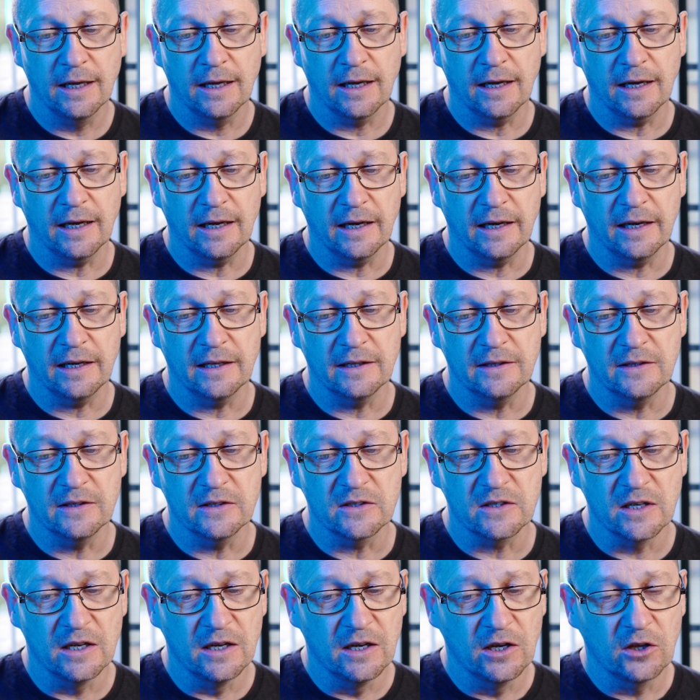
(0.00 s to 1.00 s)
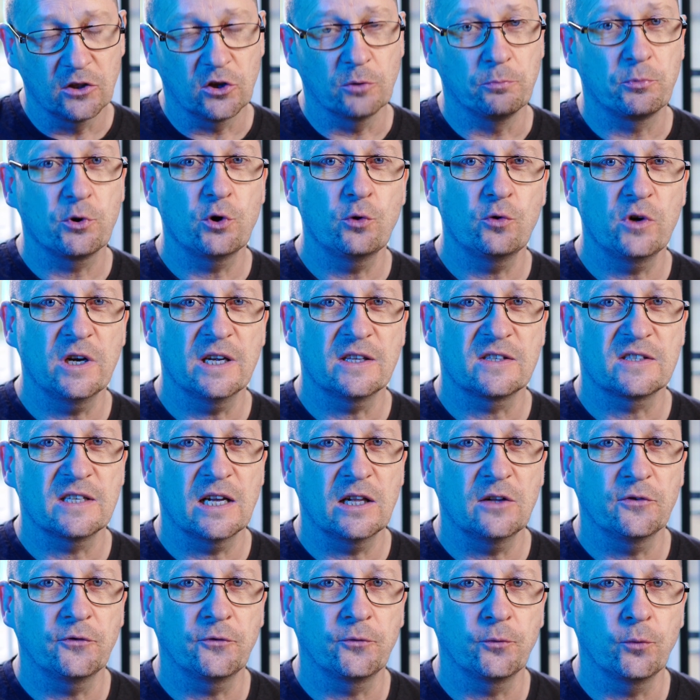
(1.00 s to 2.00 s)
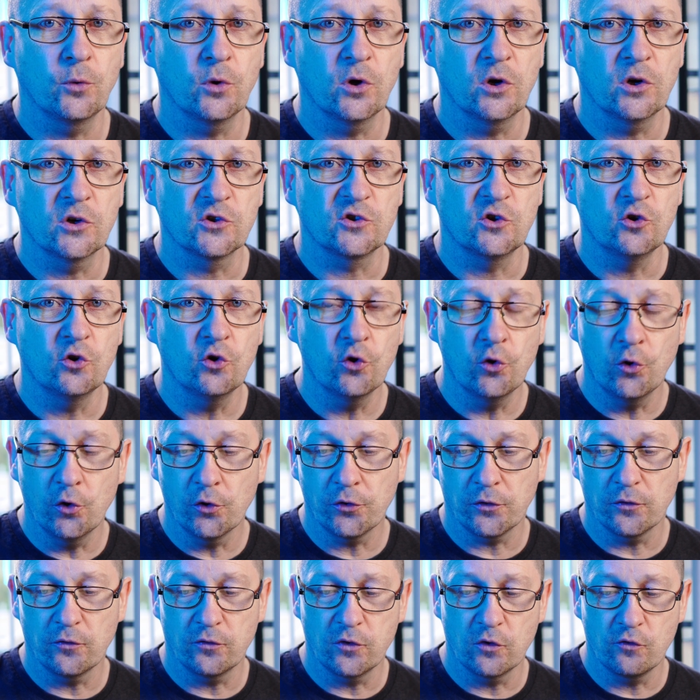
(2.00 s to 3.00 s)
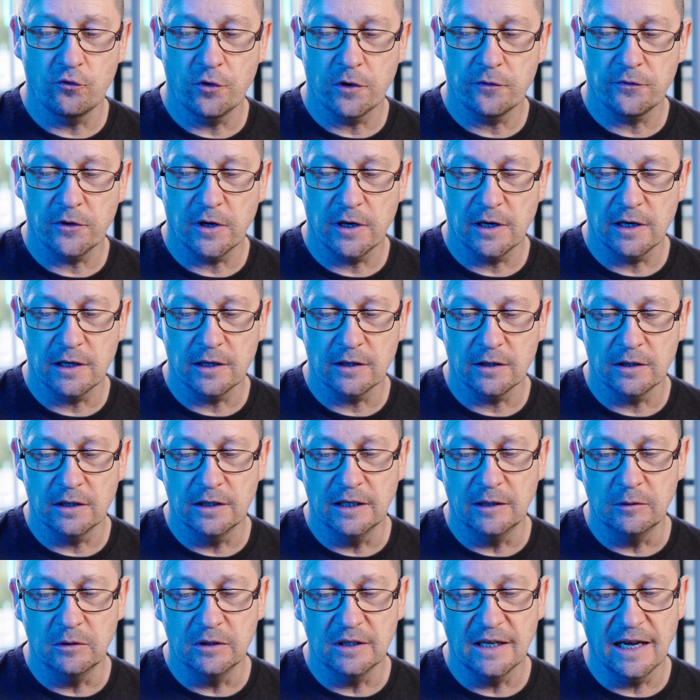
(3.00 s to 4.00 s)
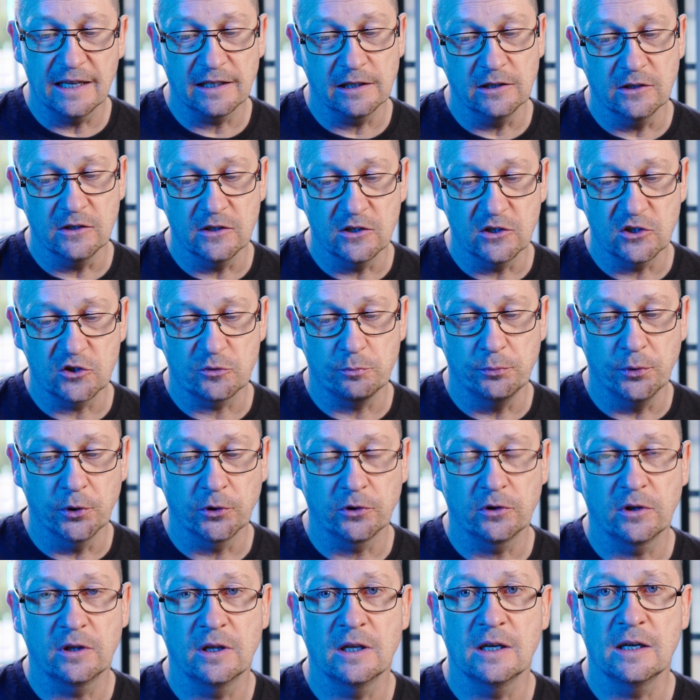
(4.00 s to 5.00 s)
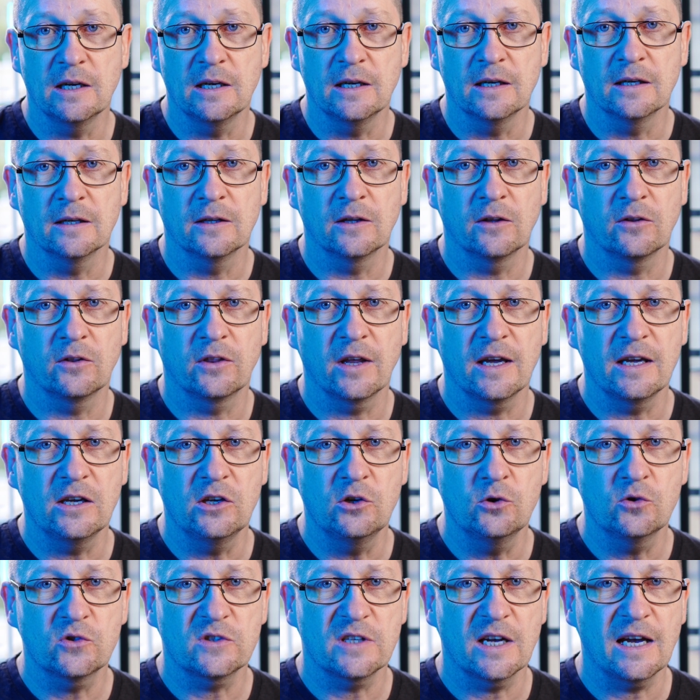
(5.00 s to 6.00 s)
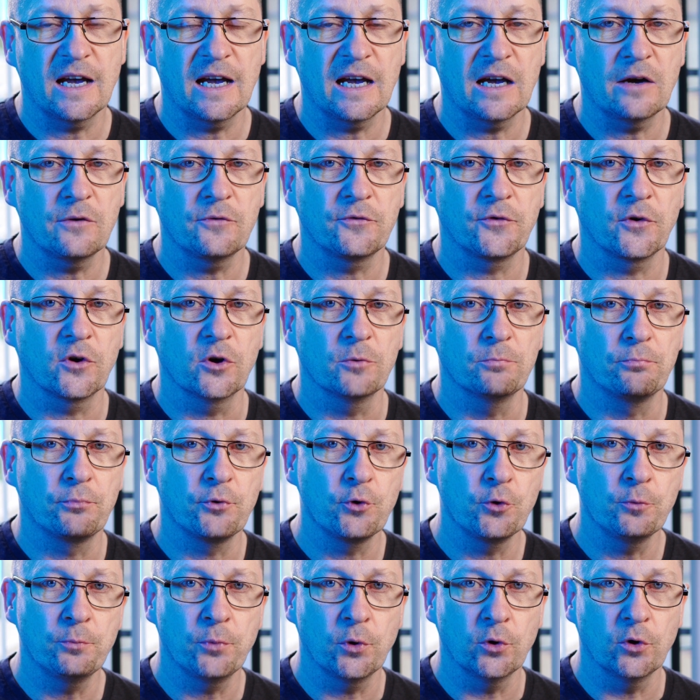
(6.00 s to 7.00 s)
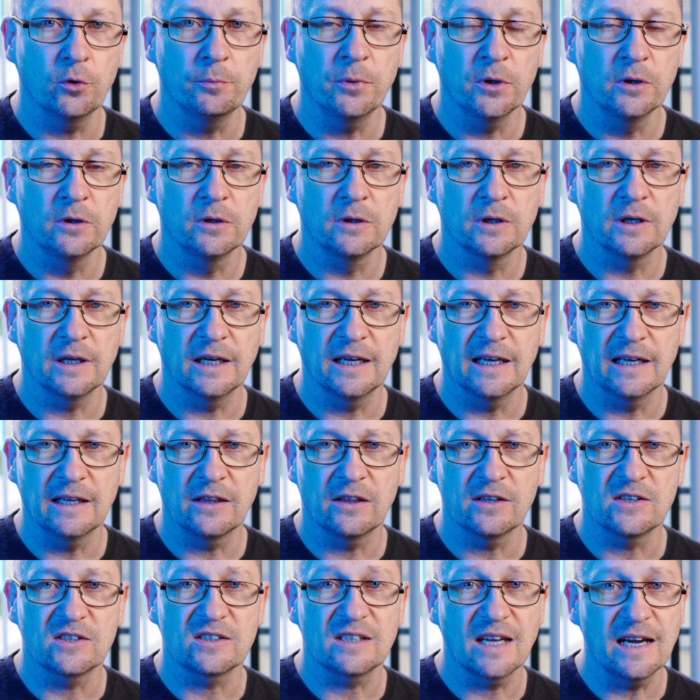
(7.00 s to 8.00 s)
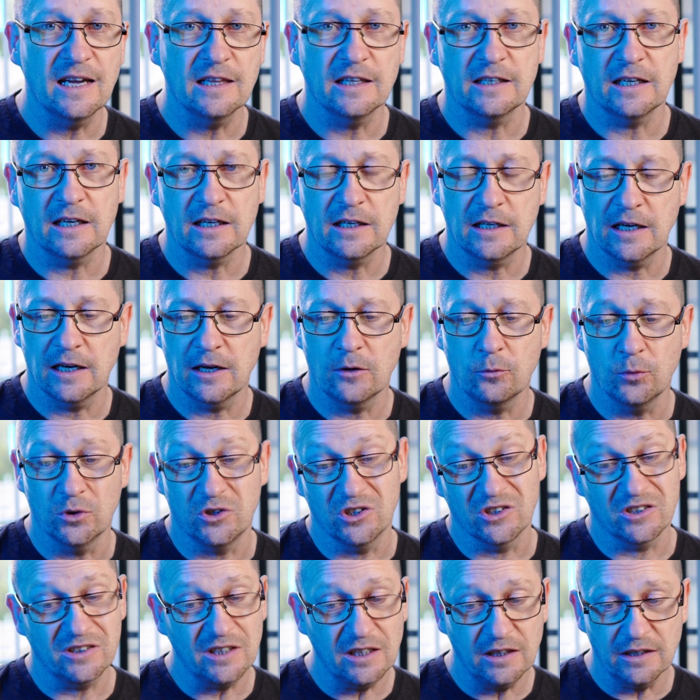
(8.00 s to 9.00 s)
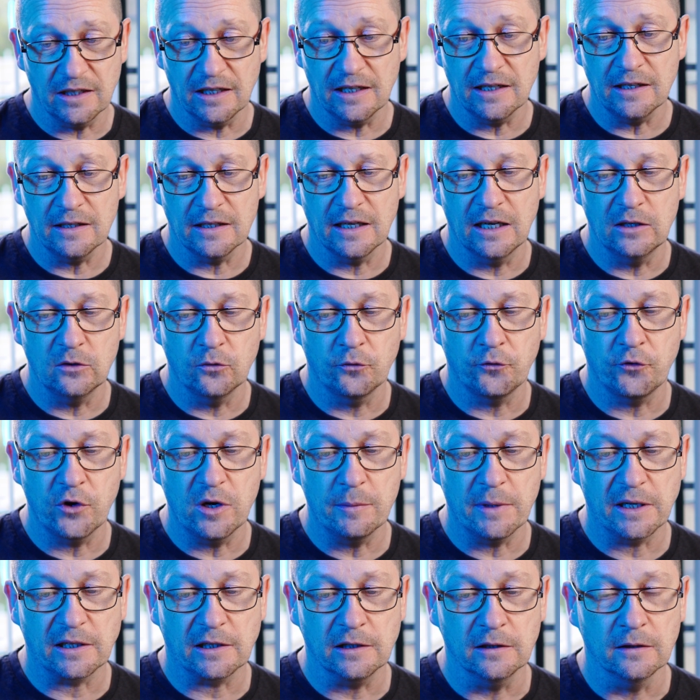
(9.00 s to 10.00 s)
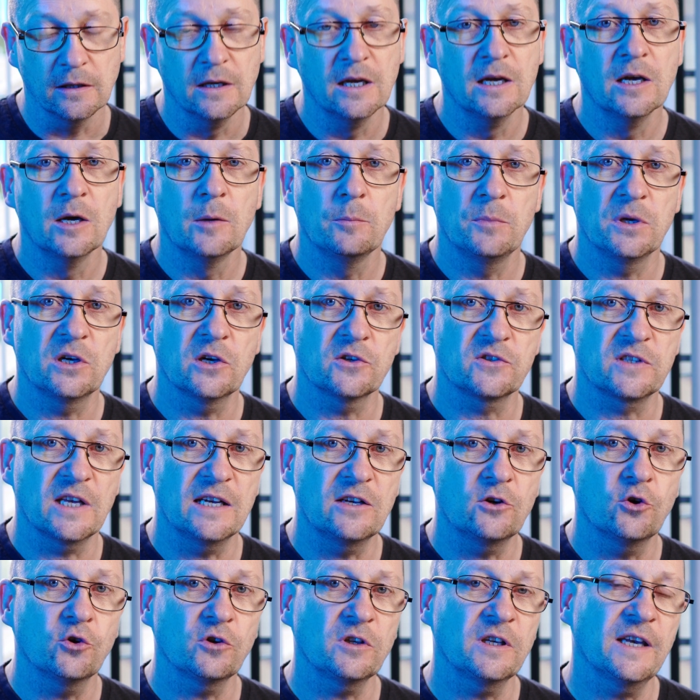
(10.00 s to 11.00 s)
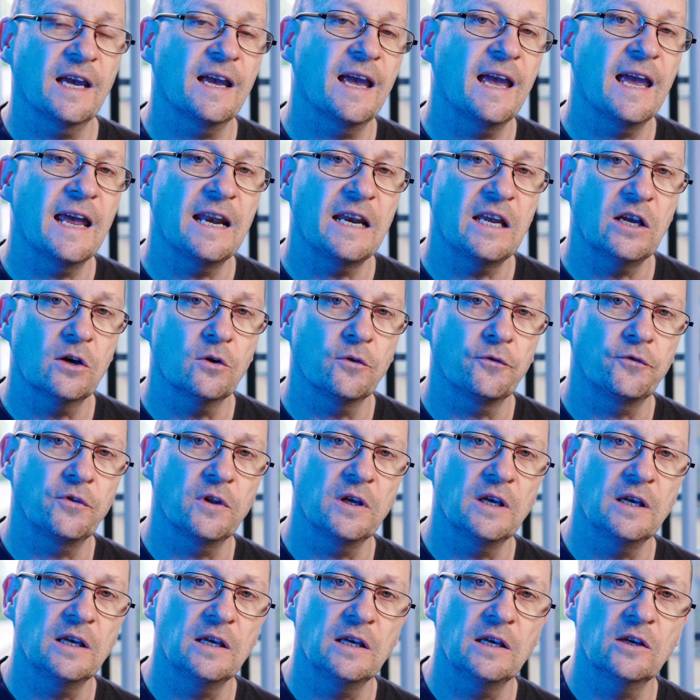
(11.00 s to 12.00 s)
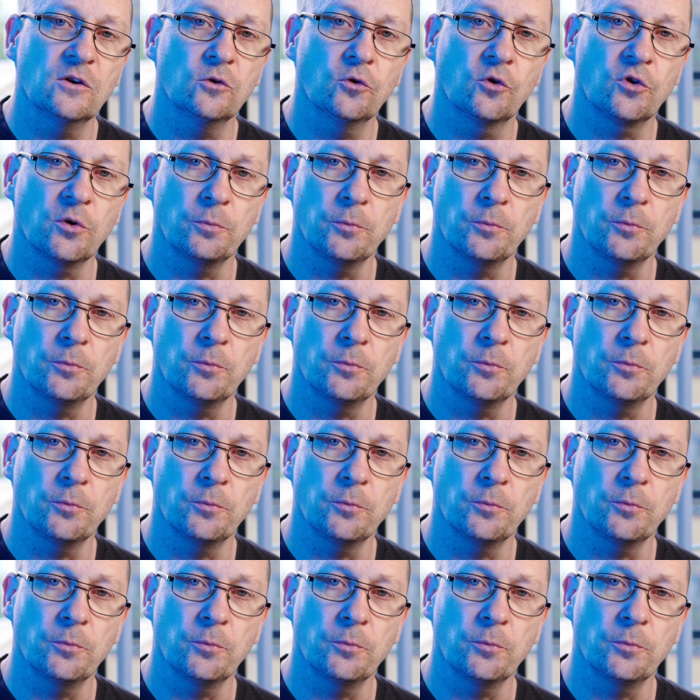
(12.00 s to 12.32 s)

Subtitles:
And the brewery itself was north of the river in Netherlands, but they used to have a brew pub, the Sail and Anchor, which is still there in Fremantle, because they couldn't get any of the other